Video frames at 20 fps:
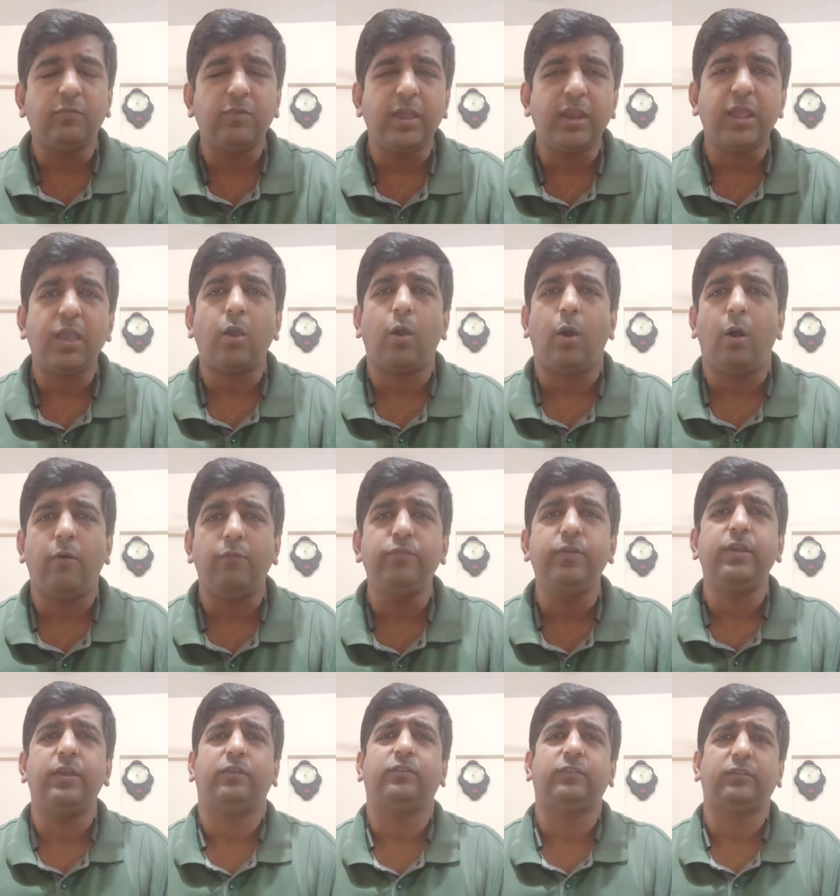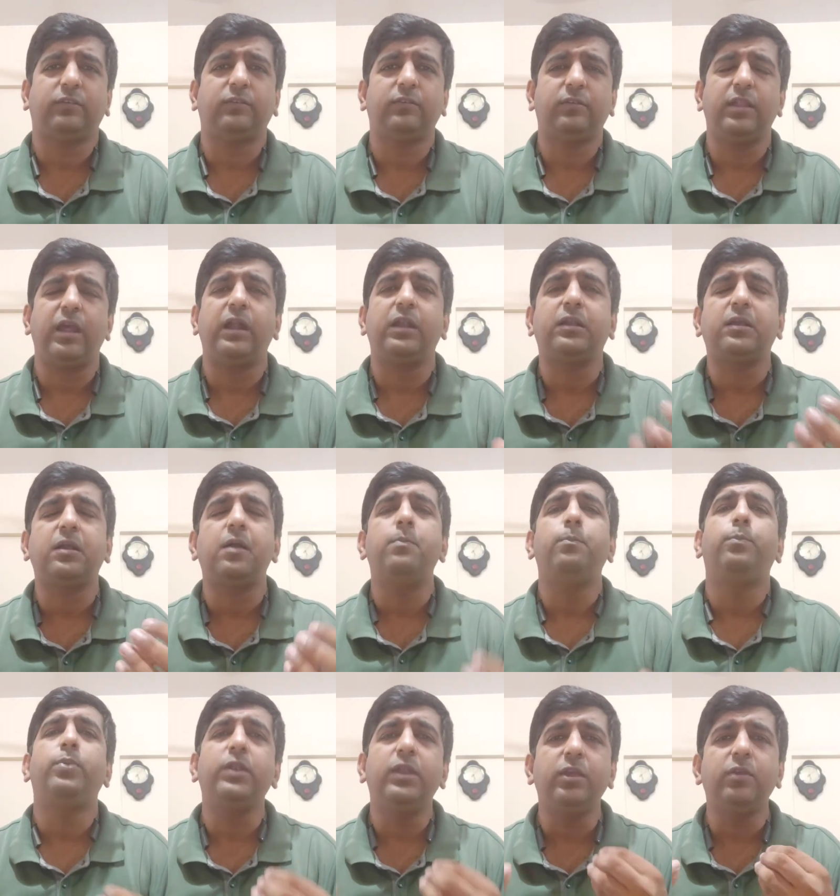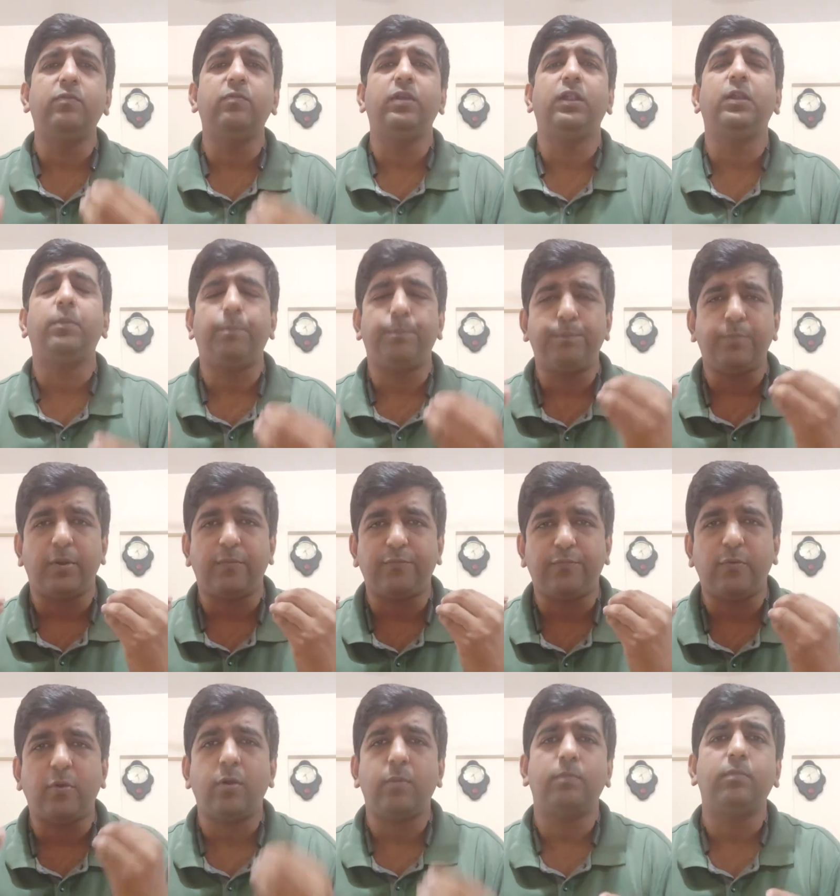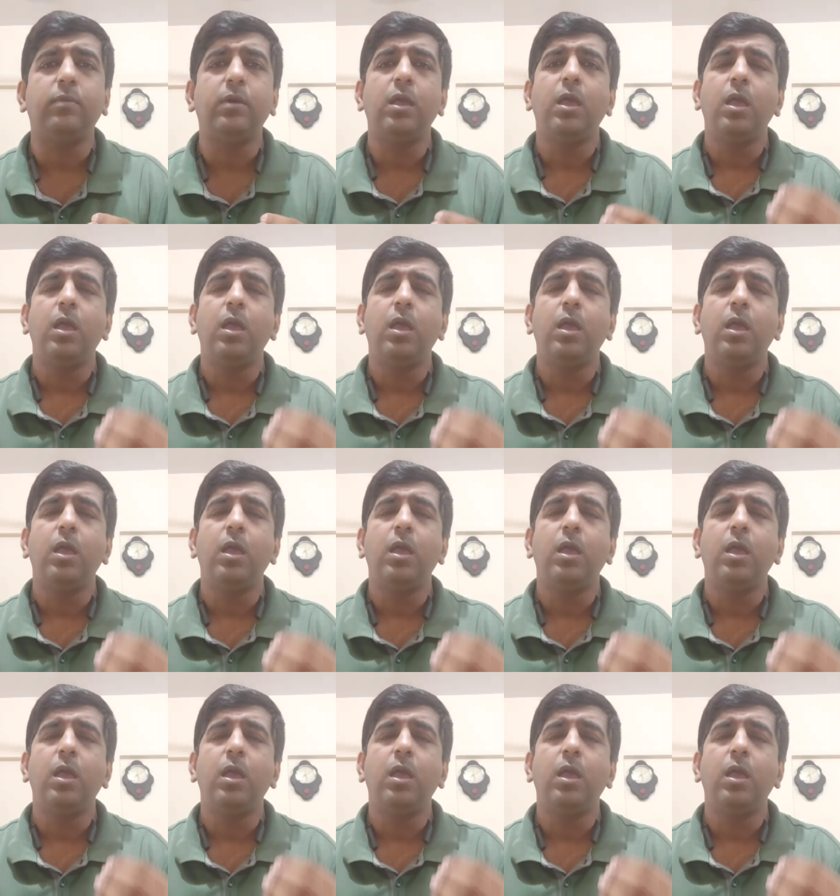very obvious that company will perform